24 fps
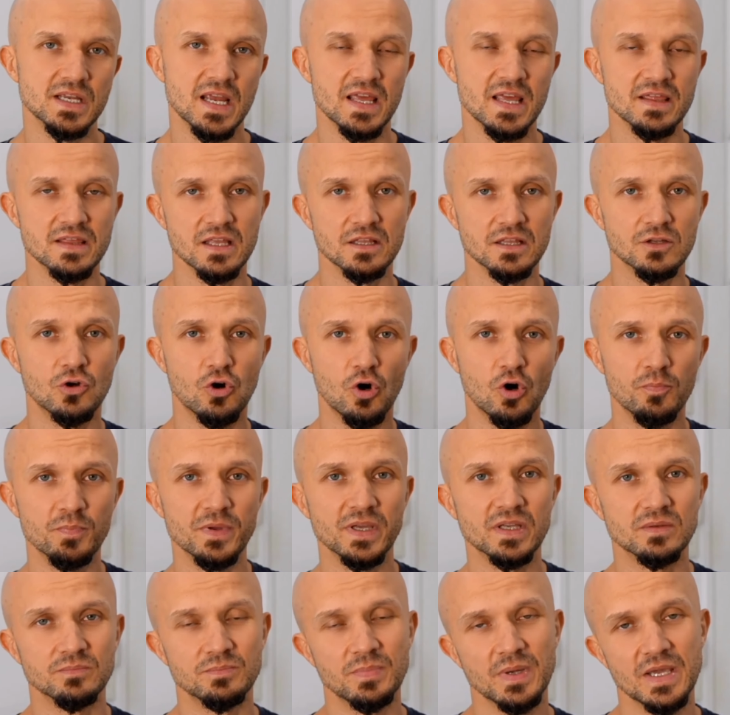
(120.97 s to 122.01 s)
and then
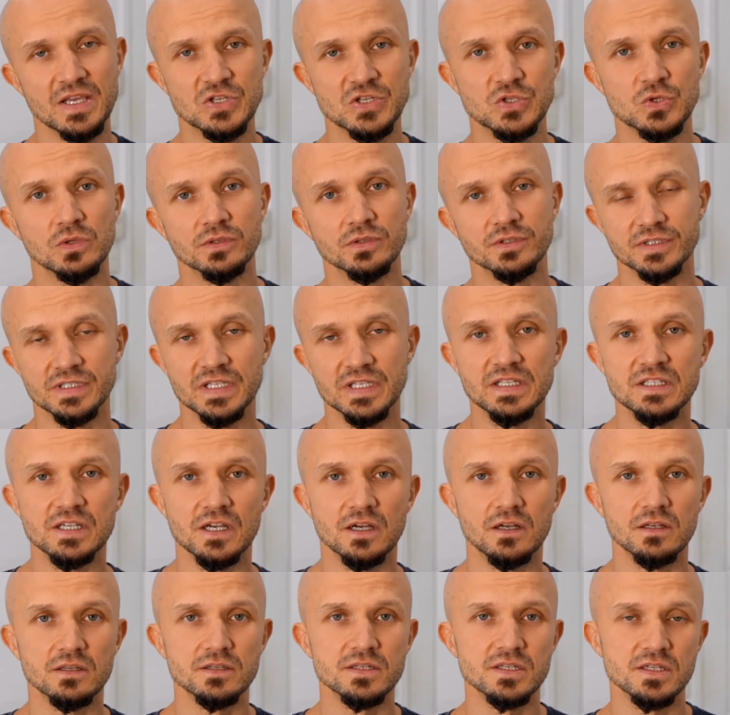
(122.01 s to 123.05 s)
copy and paste all the
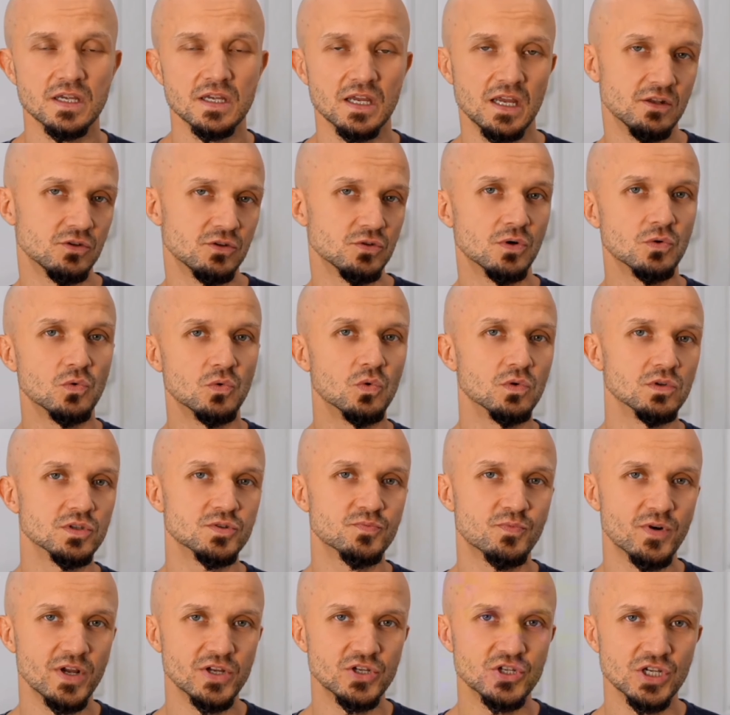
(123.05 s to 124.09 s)
details into a Google
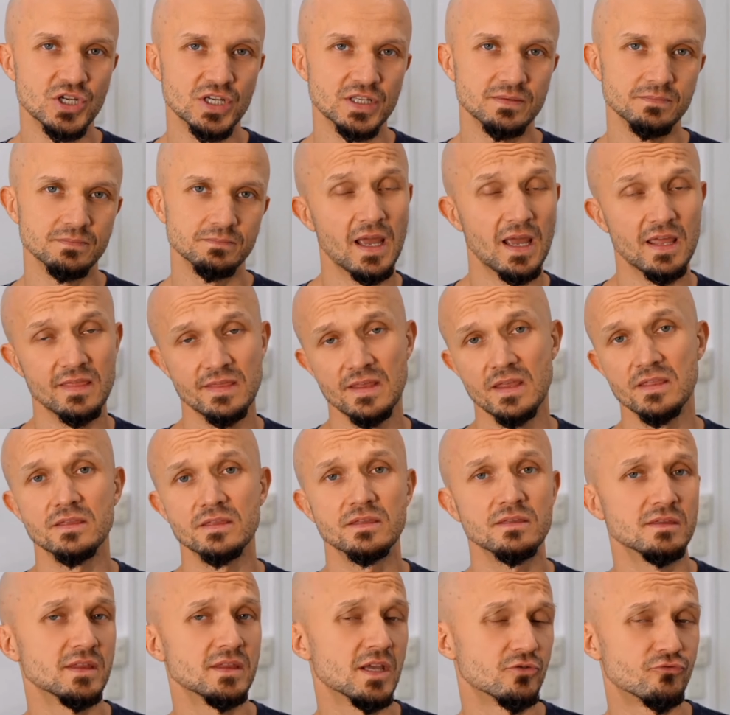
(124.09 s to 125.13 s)
spreadsheet. And
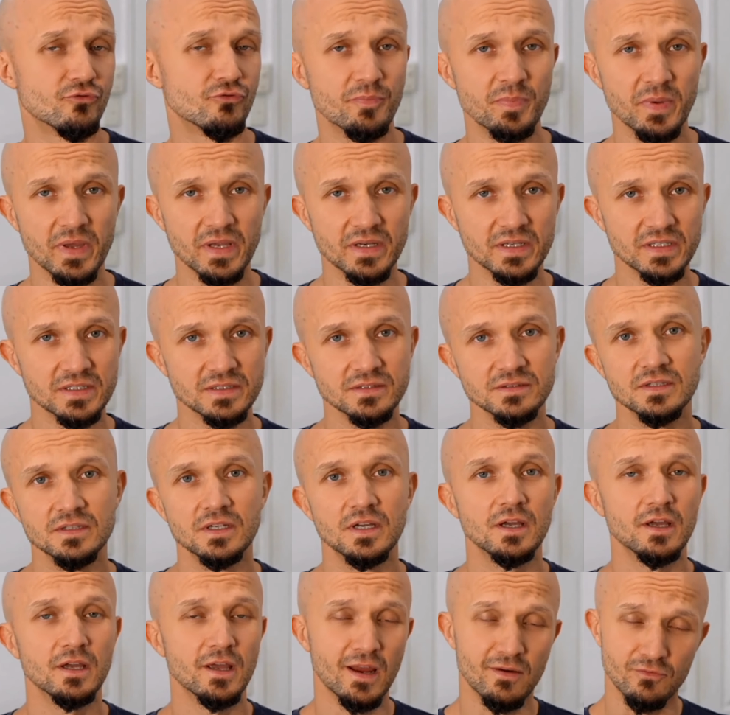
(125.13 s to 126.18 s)
then they'd repeat it
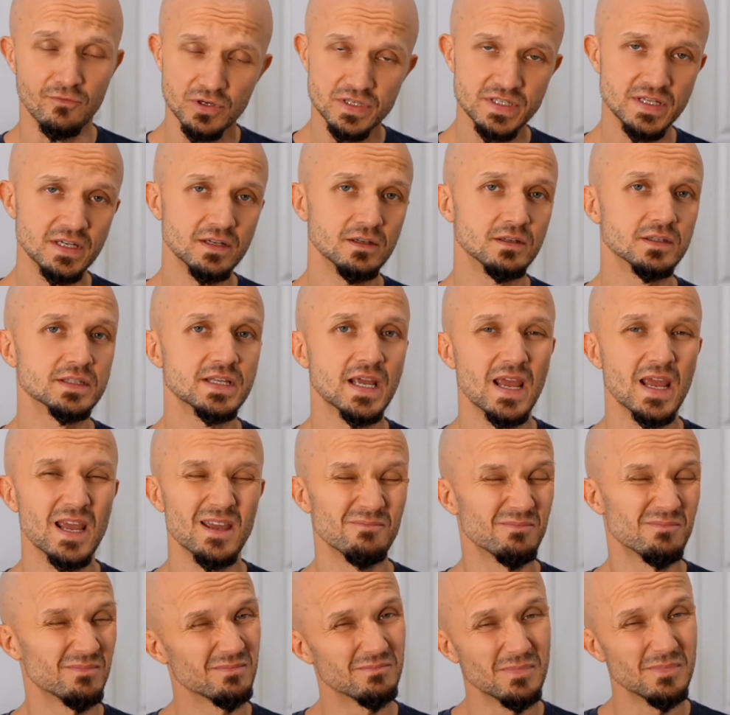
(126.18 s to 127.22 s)
every single
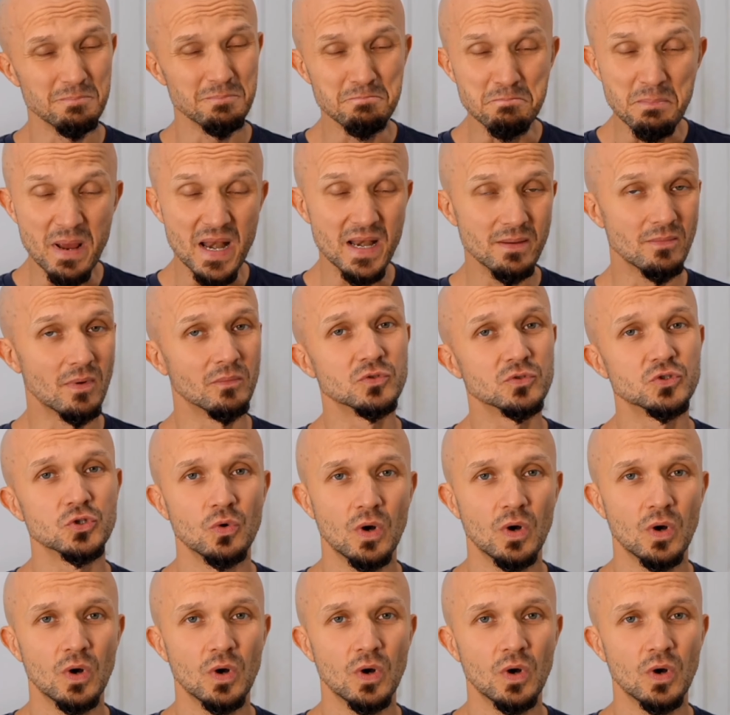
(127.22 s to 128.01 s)
day, minimum 2